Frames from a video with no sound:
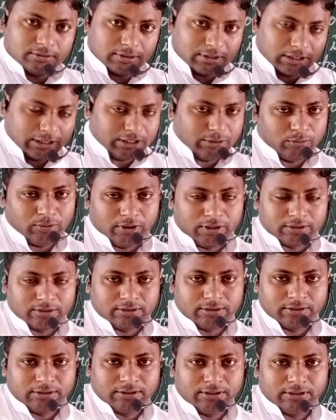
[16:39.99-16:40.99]

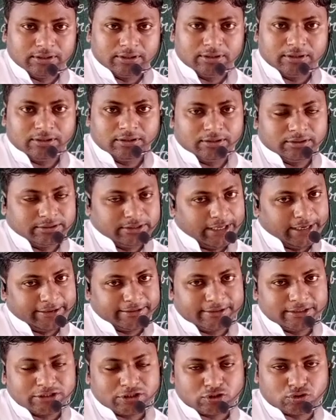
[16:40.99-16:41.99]
liver
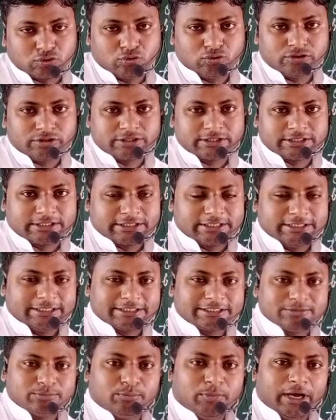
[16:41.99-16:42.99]
that stores
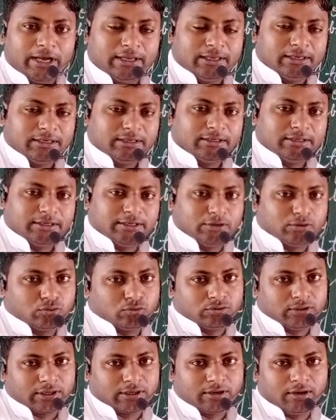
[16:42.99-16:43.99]
its bile
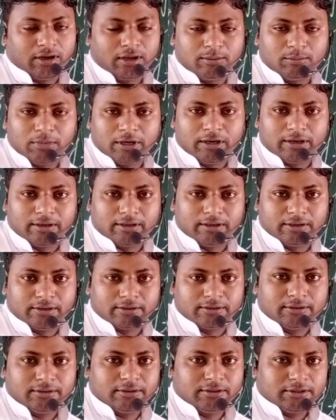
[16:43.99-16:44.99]
into the
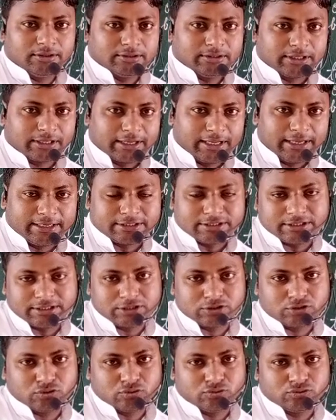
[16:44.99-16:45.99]
gallbladder, the
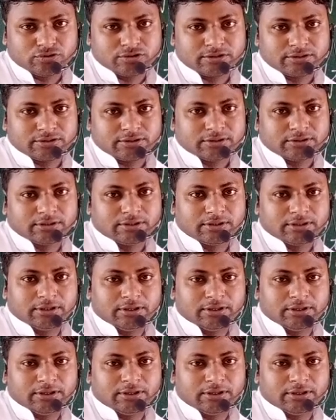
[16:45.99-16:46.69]
gastric juice